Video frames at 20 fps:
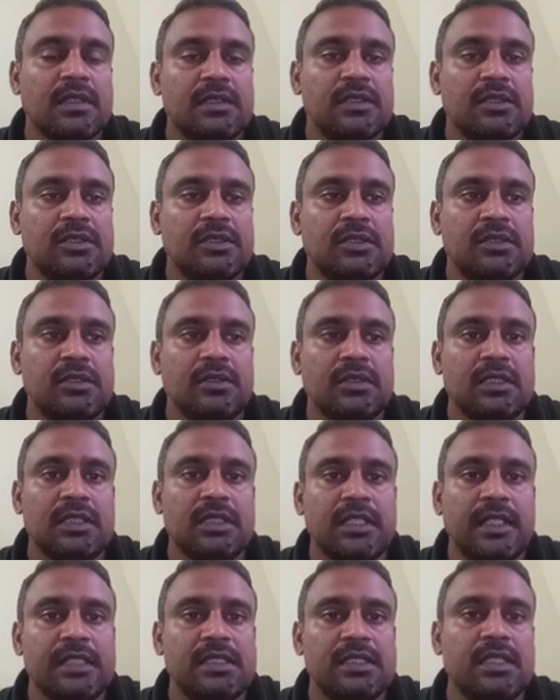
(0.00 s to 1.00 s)
So then
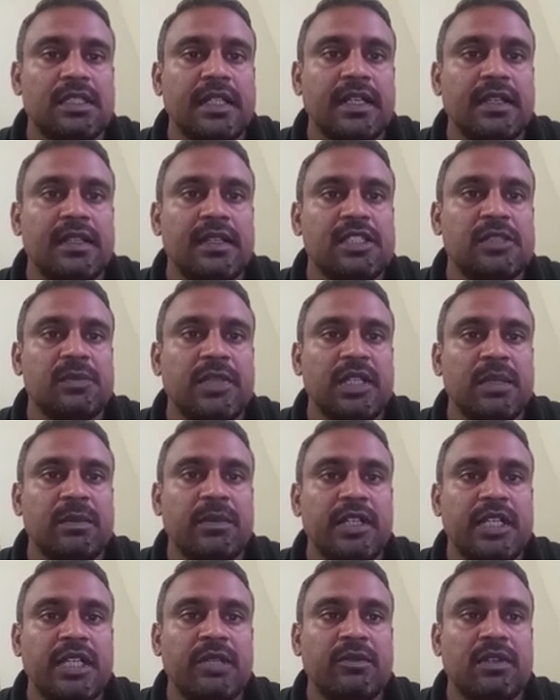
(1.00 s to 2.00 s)
the next title is
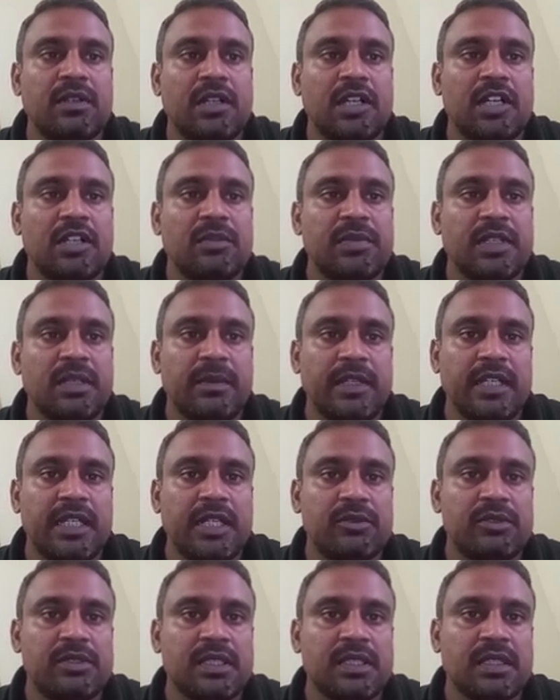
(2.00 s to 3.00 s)
primitive and
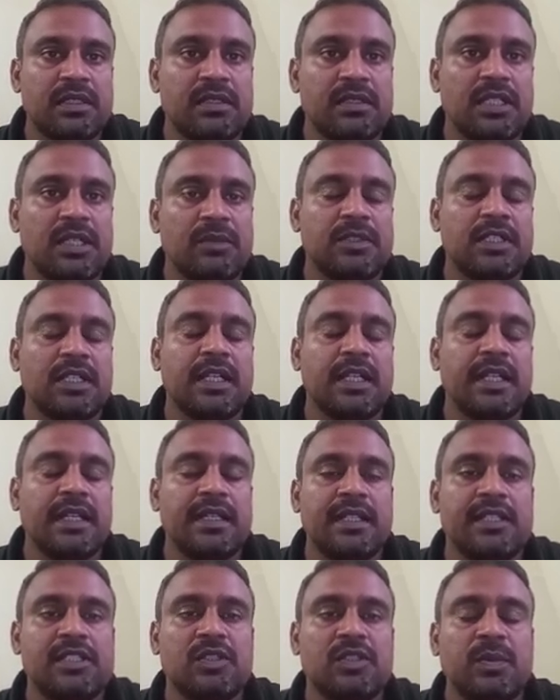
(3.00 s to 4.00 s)
non-primitive cell. If the
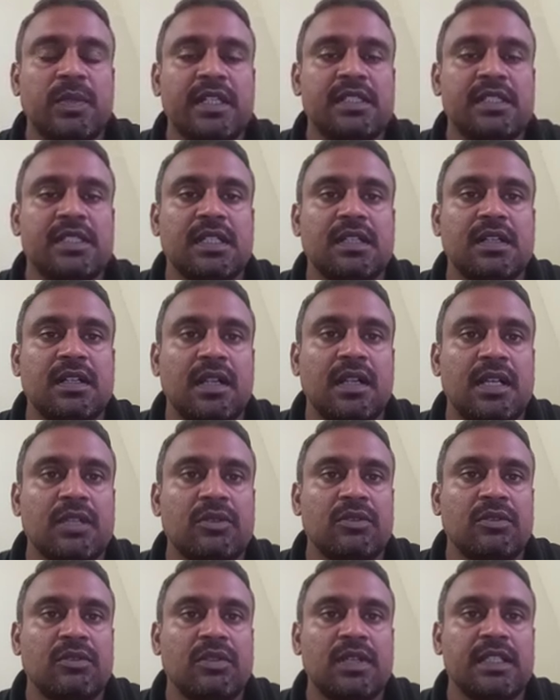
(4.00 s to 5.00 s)
lattice points at corner
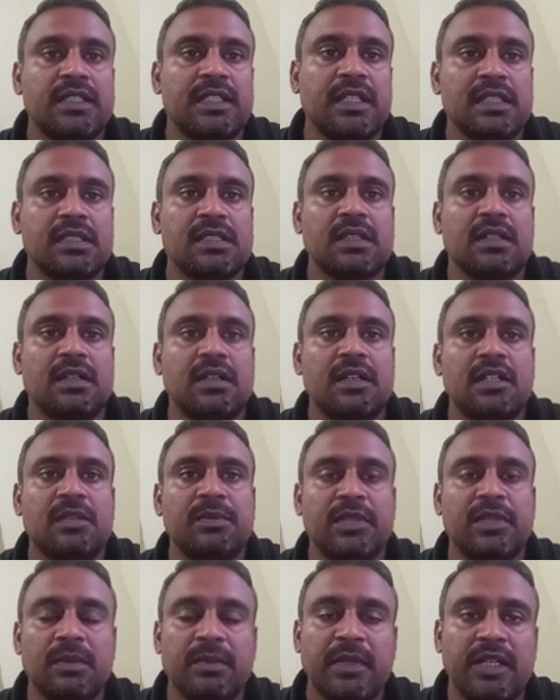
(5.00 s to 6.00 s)
only, that is called
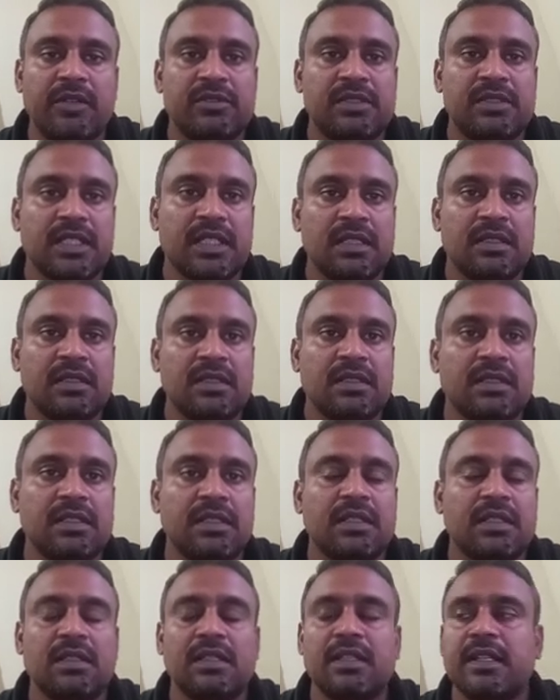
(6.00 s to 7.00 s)
primitive cell.
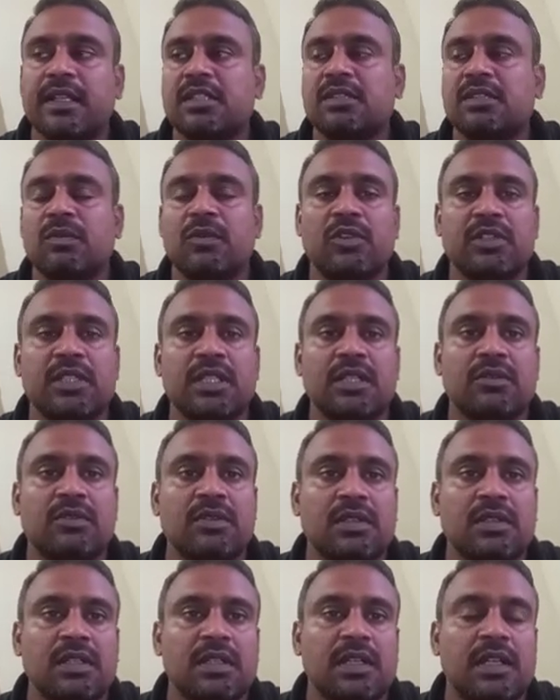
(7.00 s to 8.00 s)
In case more than
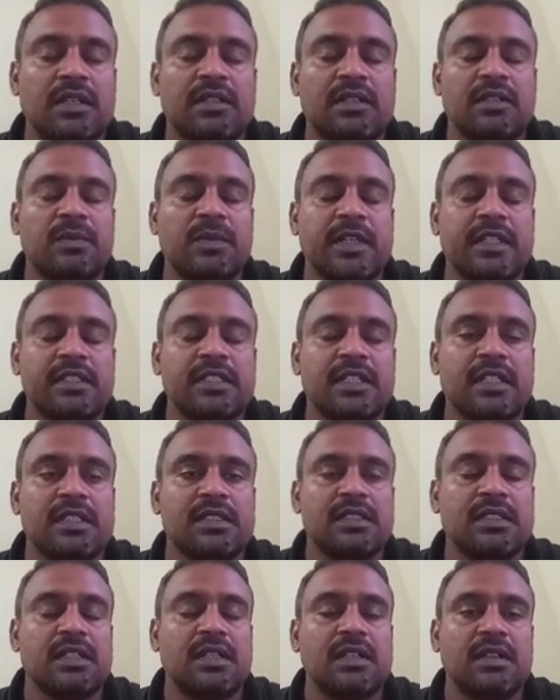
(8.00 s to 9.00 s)
one corner point, that
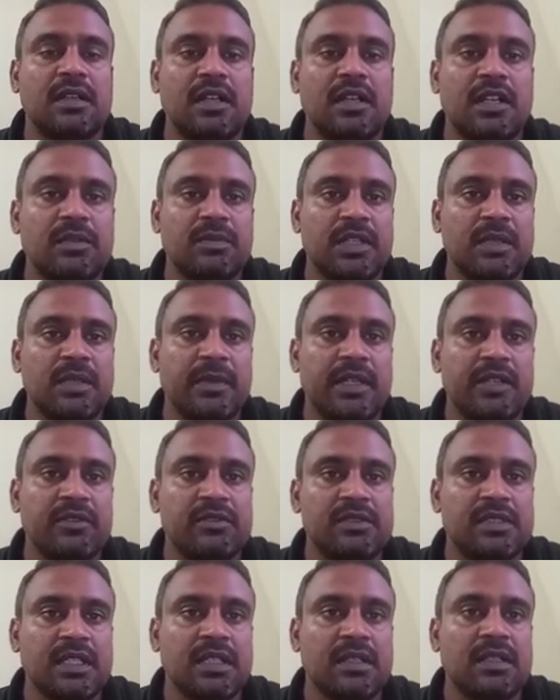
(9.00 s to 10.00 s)
is called non-primitive
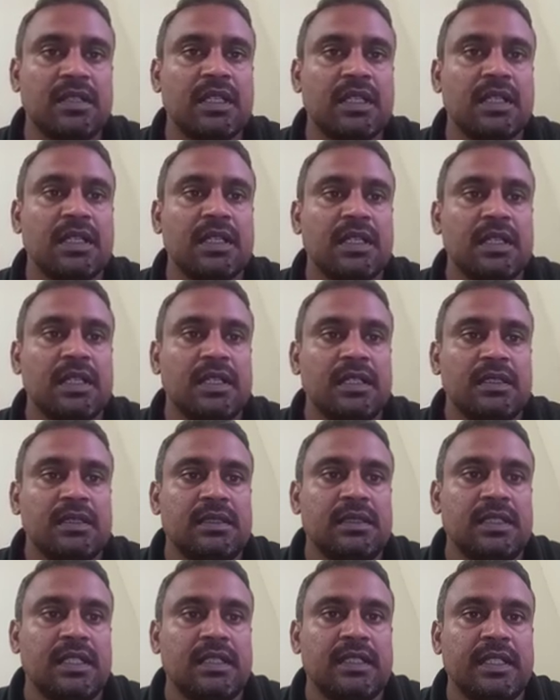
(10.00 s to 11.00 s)
cell.
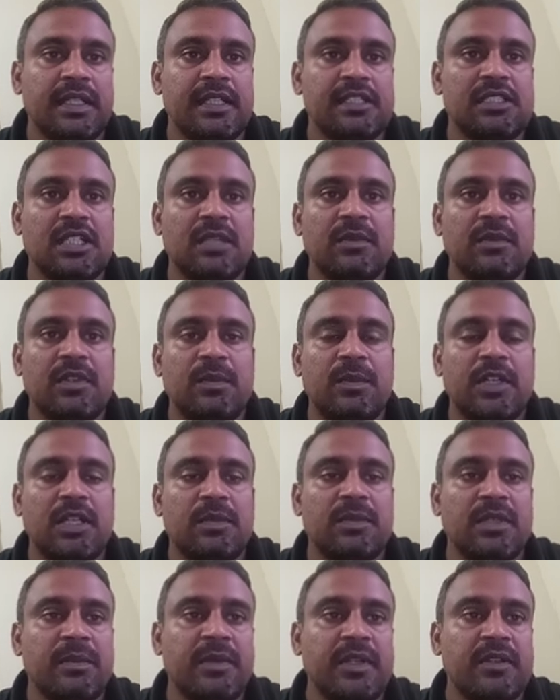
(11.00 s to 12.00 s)
Then the example for
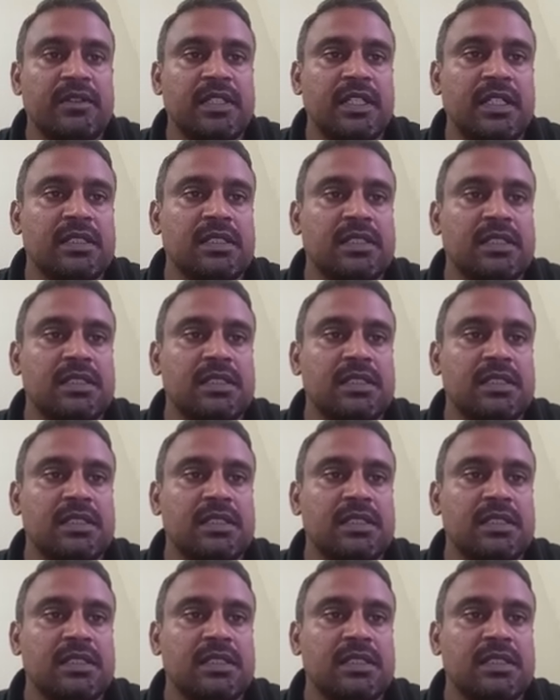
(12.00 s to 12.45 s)
primitive, that is